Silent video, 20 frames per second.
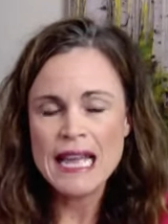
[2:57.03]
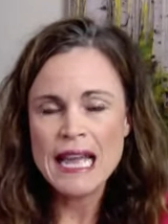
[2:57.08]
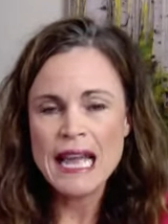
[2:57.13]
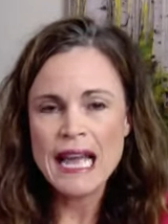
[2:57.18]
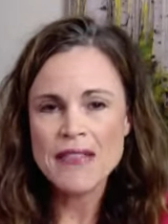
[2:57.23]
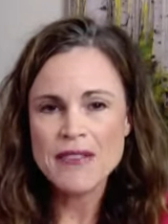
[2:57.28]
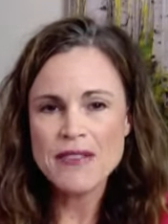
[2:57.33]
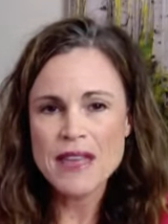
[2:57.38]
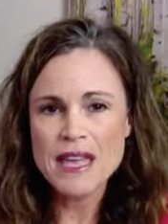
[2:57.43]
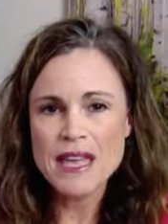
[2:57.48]

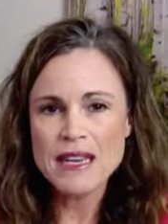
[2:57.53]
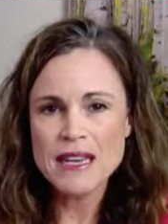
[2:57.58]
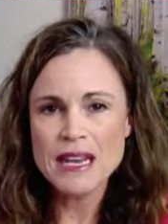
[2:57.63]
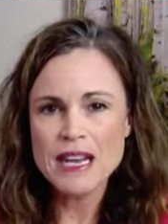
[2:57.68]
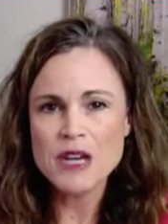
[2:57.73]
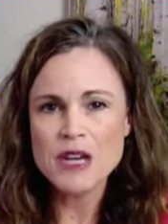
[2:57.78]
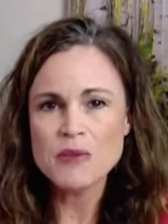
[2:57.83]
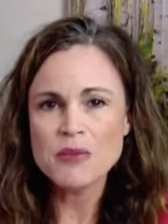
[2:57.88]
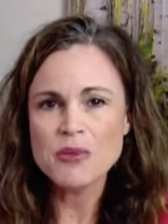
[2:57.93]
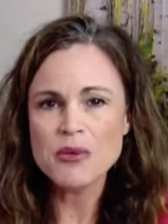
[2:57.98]
and
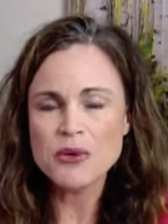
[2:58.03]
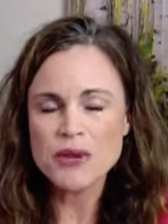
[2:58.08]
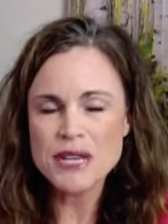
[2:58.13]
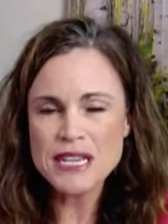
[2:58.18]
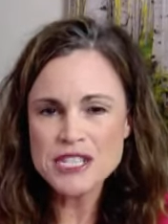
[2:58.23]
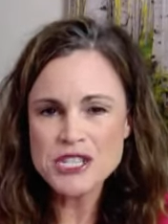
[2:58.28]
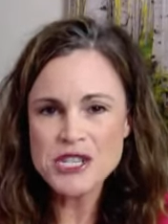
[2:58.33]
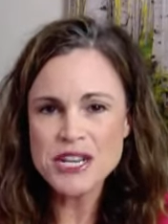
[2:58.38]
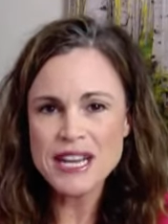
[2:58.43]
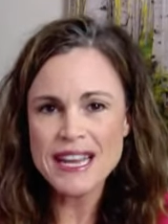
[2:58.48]
then
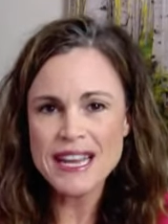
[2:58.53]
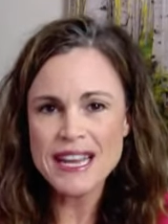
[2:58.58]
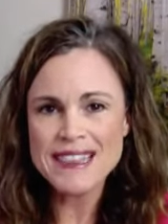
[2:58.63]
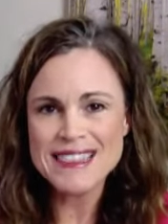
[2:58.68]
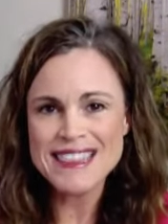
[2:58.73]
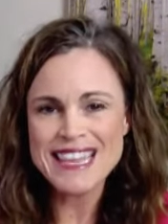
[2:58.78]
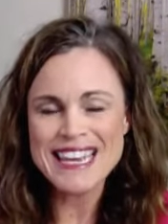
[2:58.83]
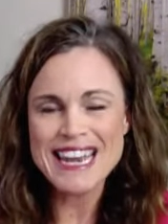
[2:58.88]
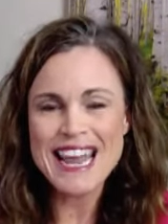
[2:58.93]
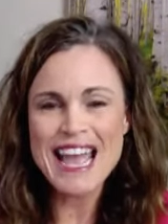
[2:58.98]

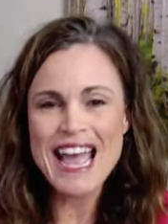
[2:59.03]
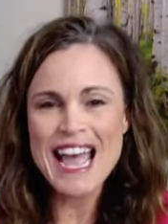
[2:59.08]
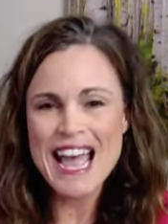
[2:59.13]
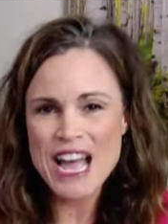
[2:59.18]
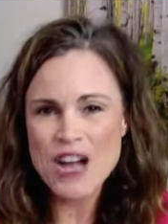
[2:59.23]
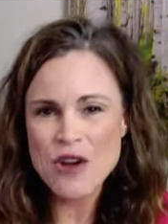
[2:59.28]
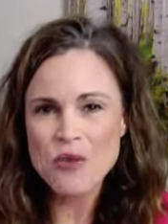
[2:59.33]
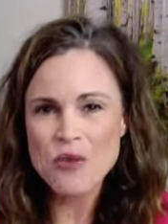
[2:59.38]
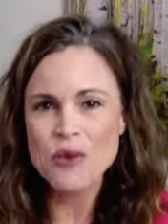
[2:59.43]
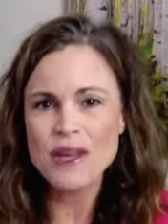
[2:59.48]
appreciate that
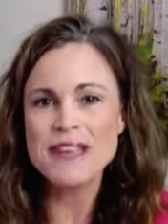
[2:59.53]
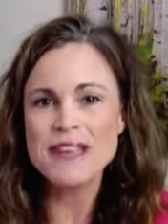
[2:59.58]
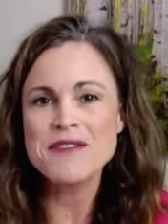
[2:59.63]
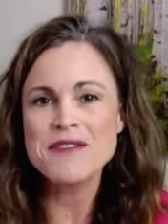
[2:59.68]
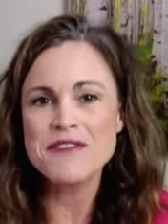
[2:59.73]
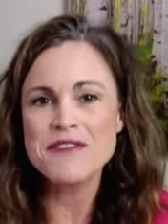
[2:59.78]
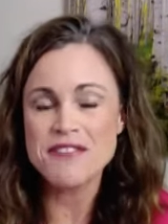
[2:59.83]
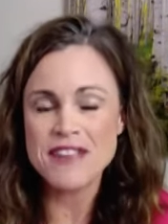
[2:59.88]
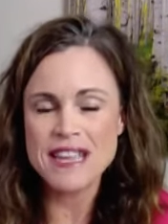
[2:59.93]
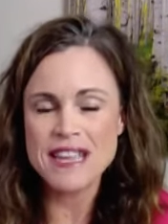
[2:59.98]
how
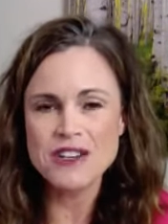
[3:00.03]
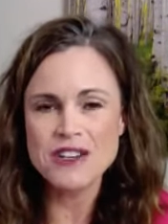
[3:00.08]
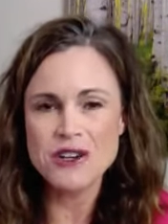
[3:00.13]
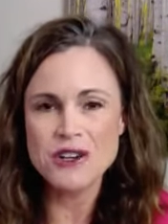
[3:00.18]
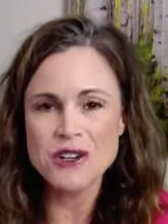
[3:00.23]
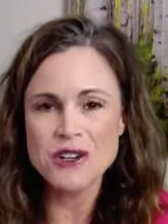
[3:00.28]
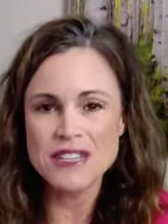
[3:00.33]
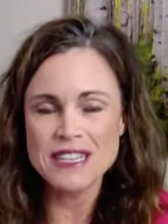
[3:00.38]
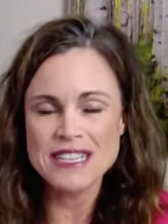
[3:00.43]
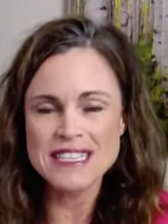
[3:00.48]
we
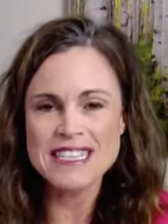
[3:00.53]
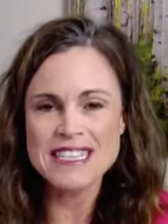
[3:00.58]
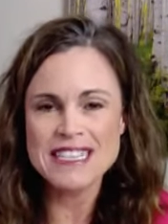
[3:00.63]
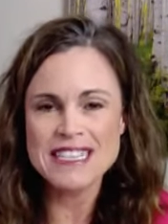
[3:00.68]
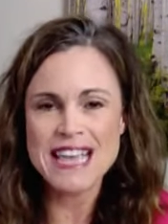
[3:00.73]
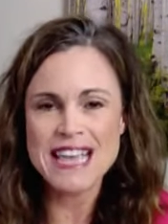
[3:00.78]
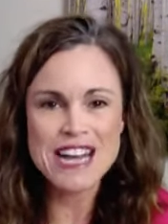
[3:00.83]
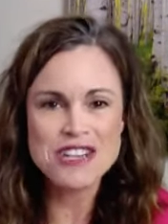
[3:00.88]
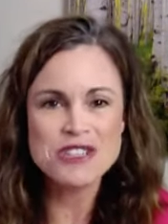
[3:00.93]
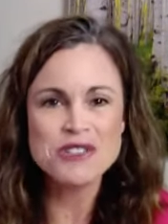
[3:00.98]
feel is
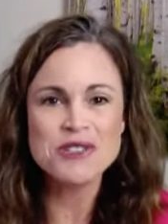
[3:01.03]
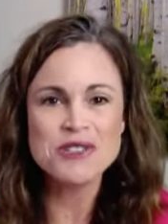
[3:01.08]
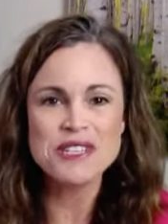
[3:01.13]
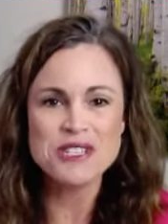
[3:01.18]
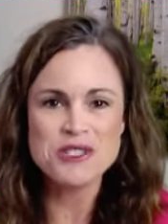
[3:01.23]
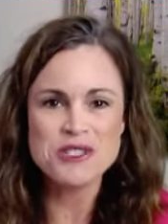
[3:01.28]
actually